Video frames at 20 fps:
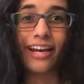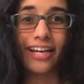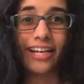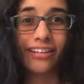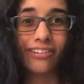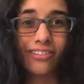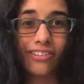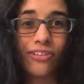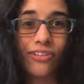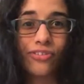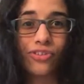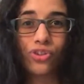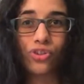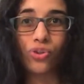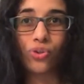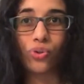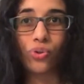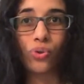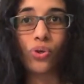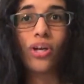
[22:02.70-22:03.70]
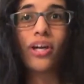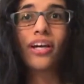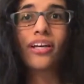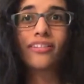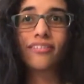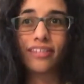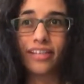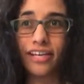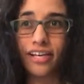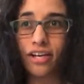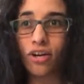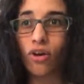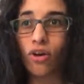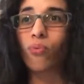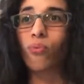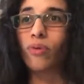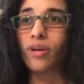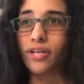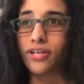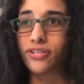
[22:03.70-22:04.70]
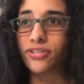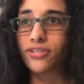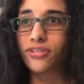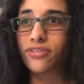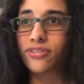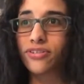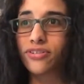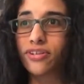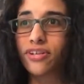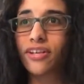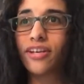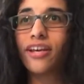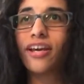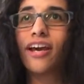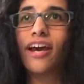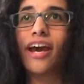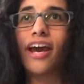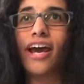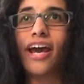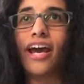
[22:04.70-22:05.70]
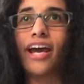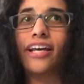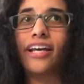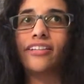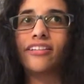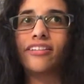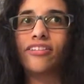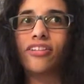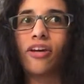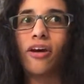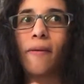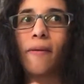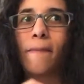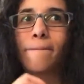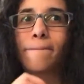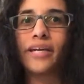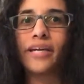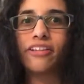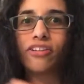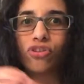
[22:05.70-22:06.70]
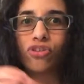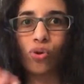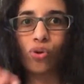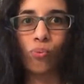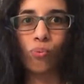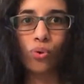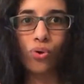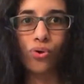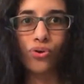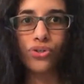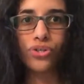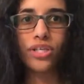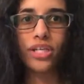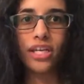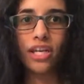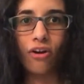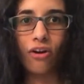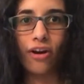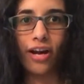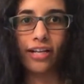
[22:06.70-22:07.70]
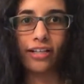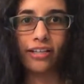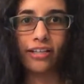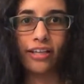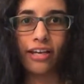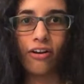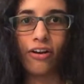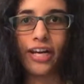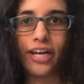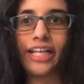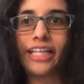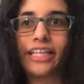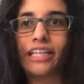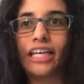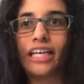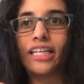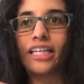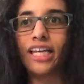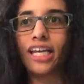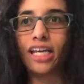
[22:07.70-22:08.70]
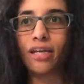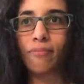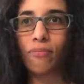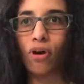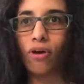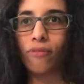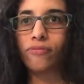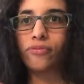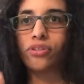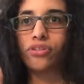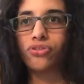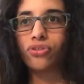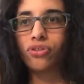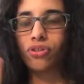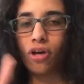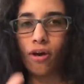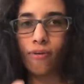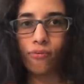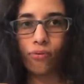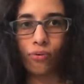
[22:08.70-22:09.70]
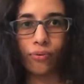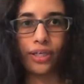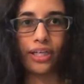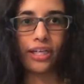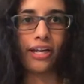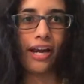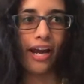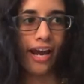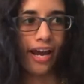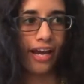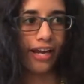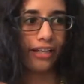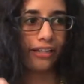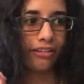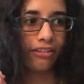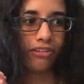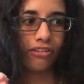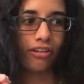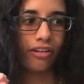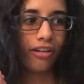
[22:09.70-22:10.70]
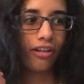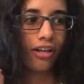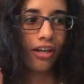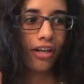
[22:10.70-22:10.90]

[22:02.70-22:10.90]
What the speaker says: light to take risks and bend the rules here and there in the name of discovery and